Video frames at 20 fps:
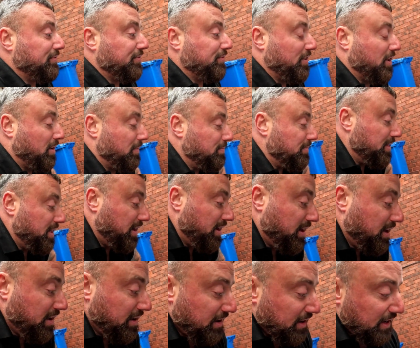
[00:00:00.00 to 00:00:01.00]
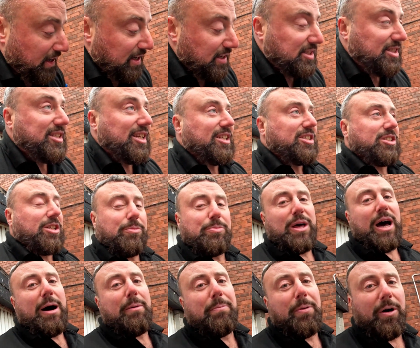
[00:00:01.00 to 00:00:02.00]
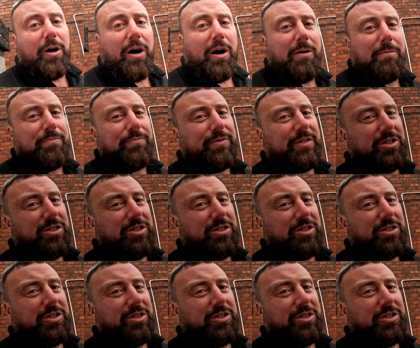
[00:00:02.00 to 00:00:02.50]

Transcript: from the system that I bought.